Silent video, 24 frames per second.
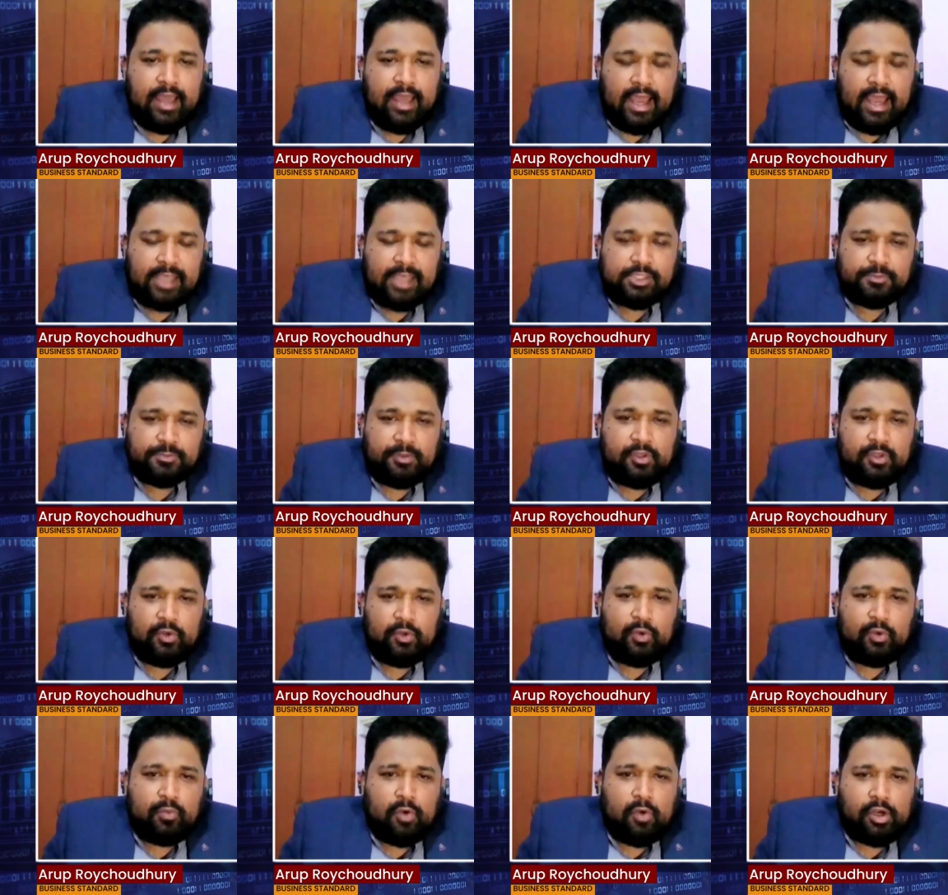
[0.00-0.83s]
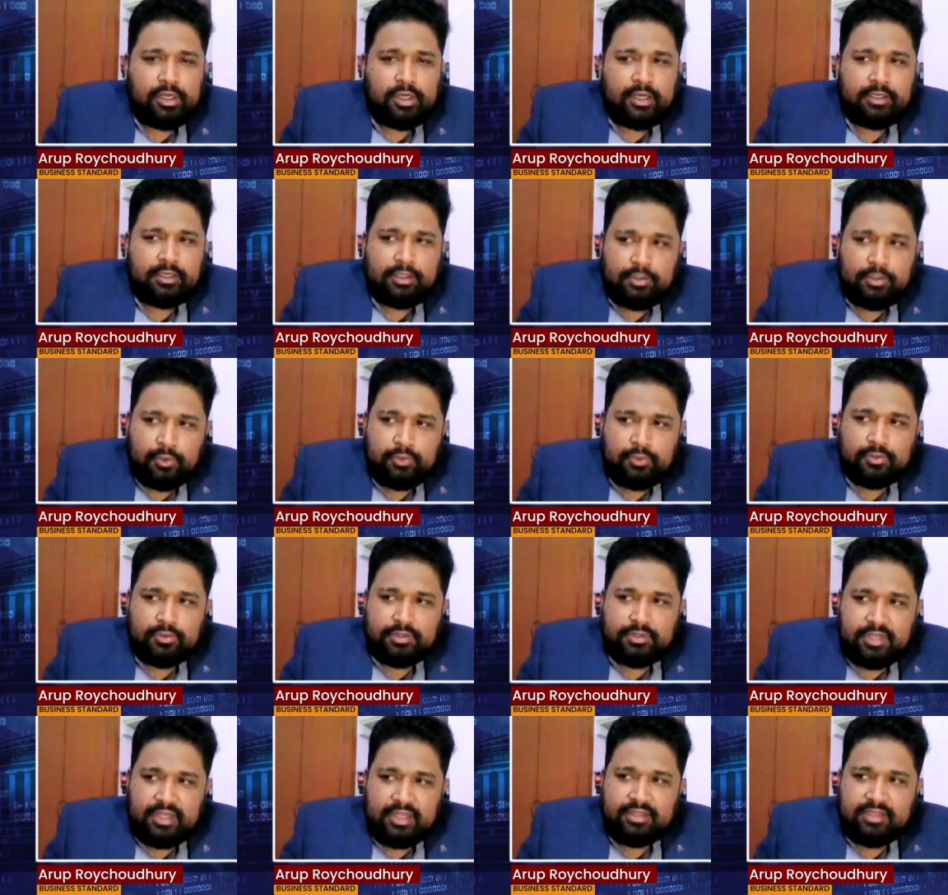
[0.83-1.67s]
as per you, what are the two
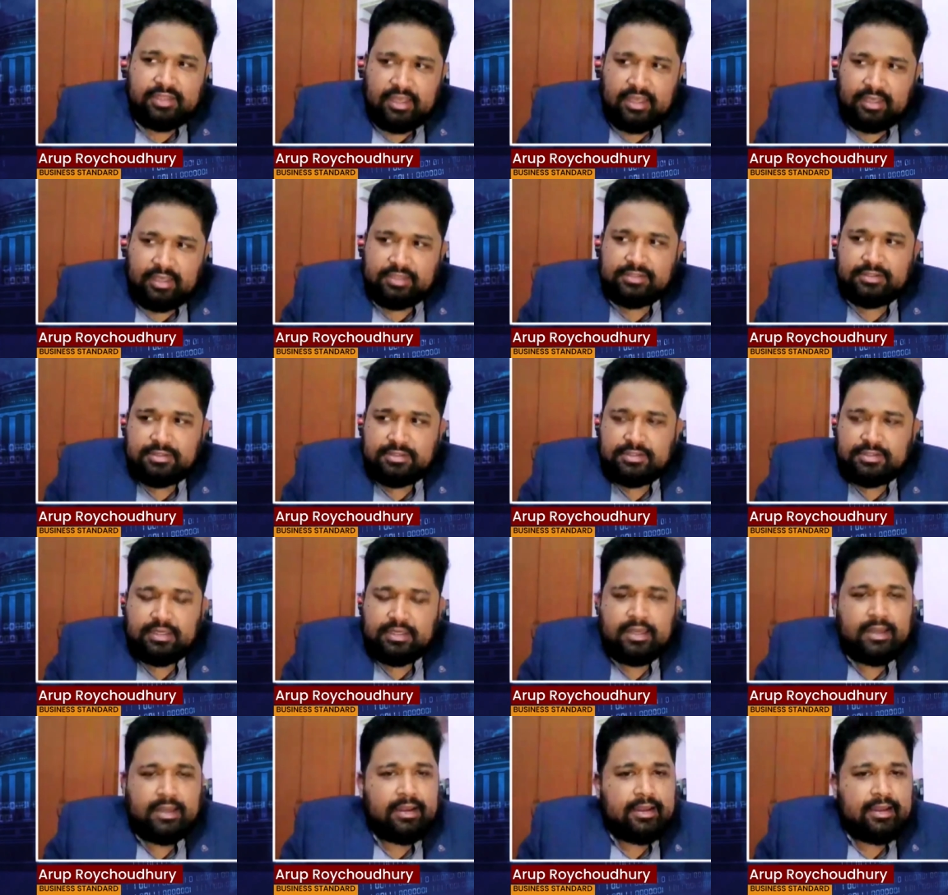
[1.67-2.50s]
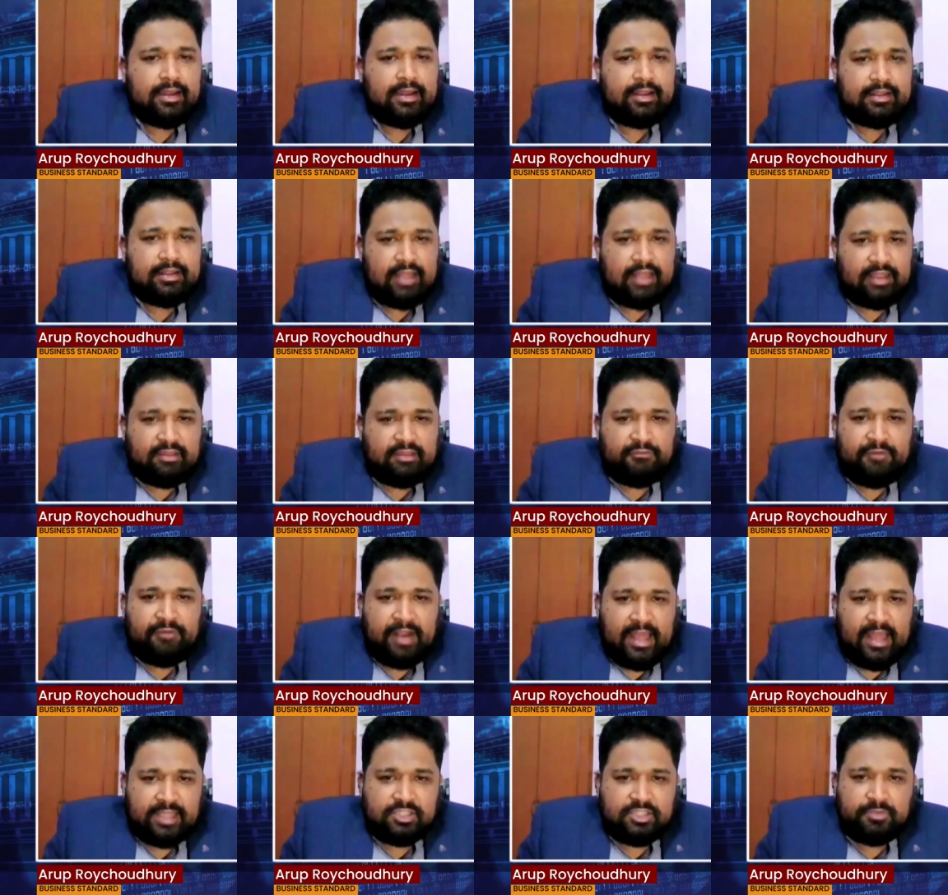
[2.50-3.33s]
to three things that the
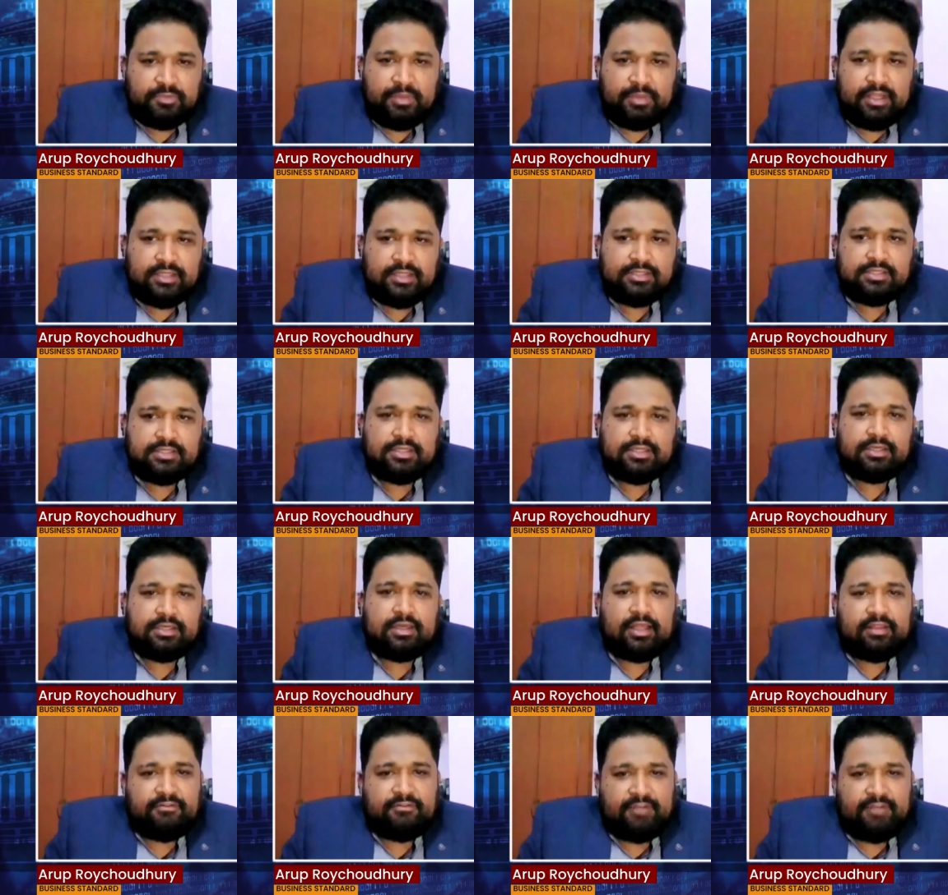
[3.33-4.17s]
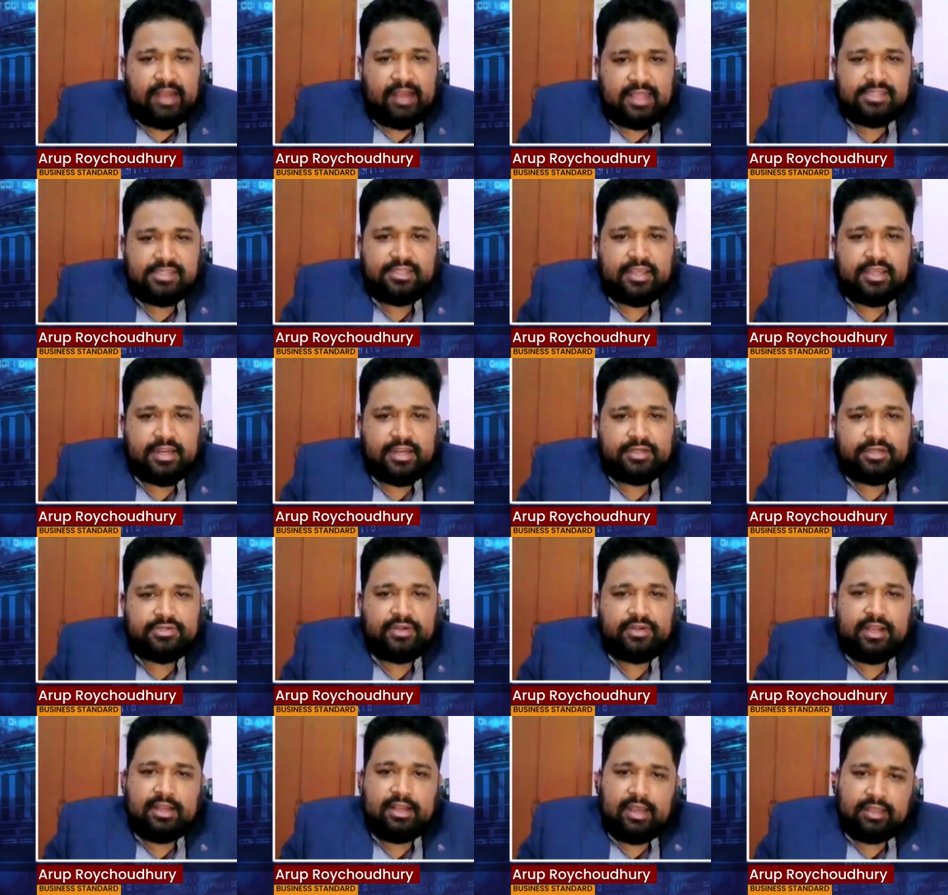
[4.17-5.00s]
finance minister and the finance
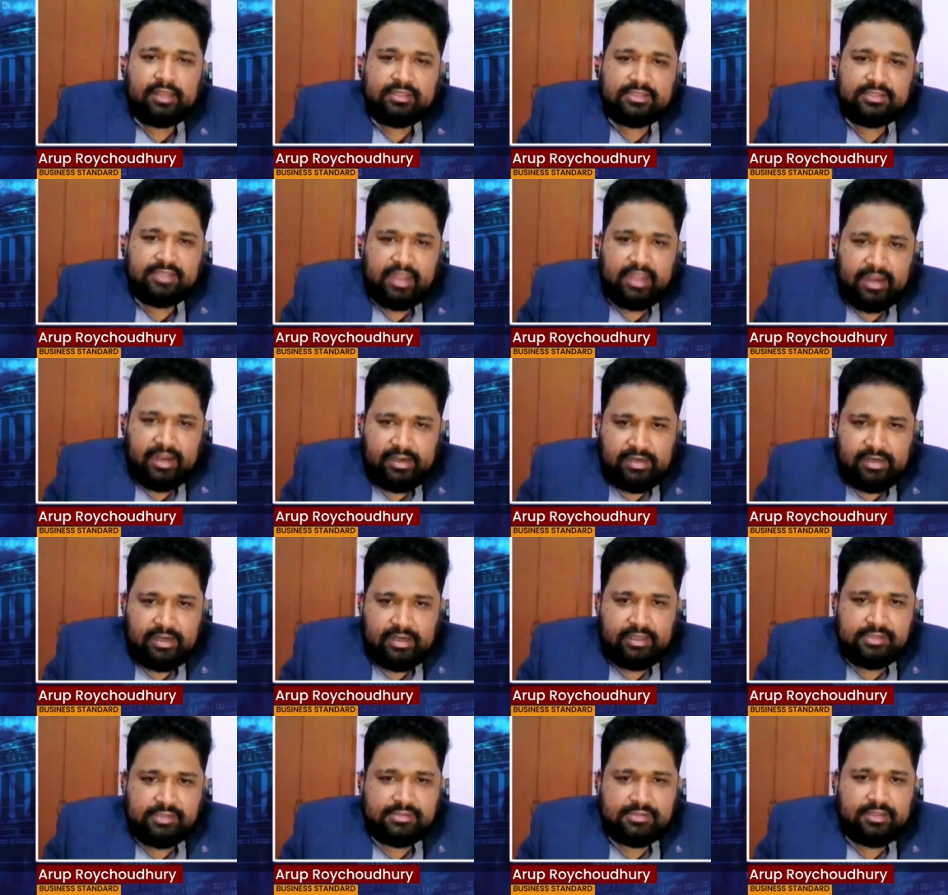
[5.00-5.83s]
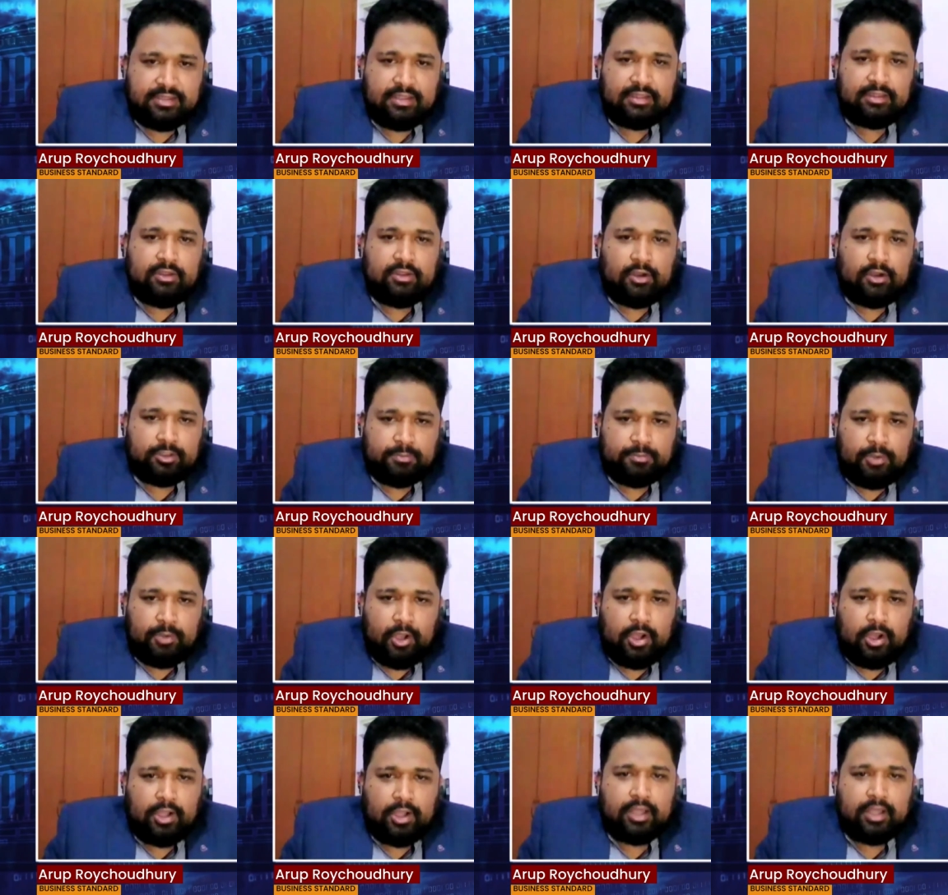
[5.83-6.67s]
secretary and the other secretaries in North
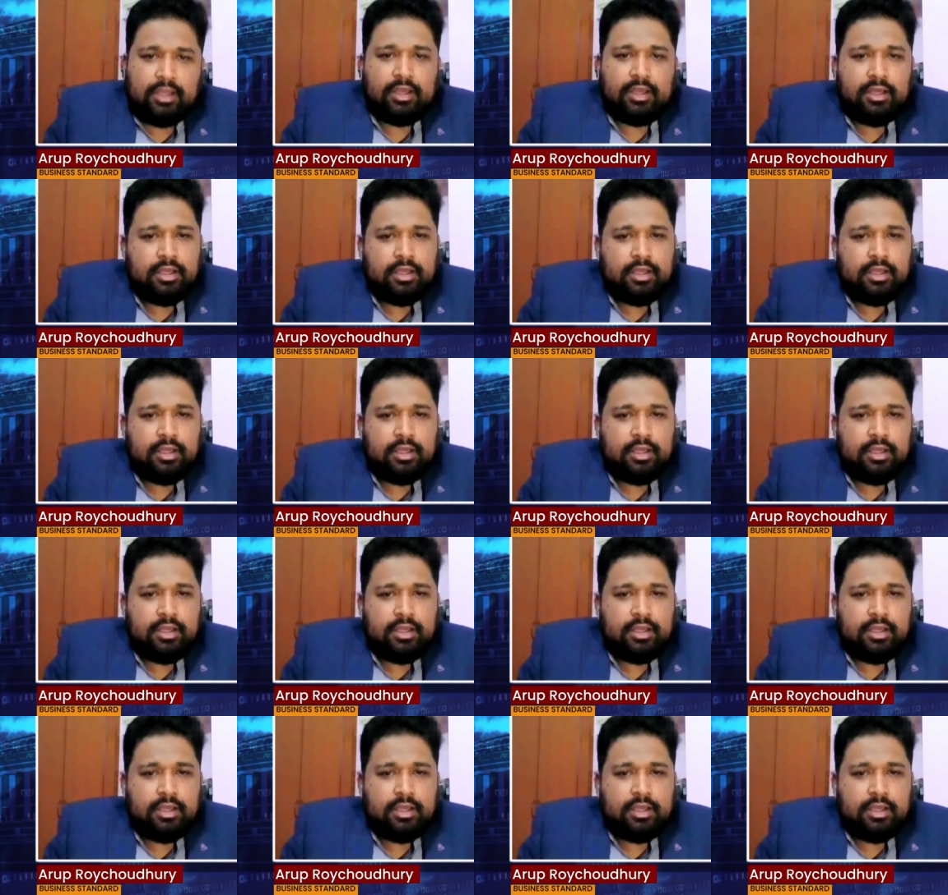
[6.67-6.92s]
Block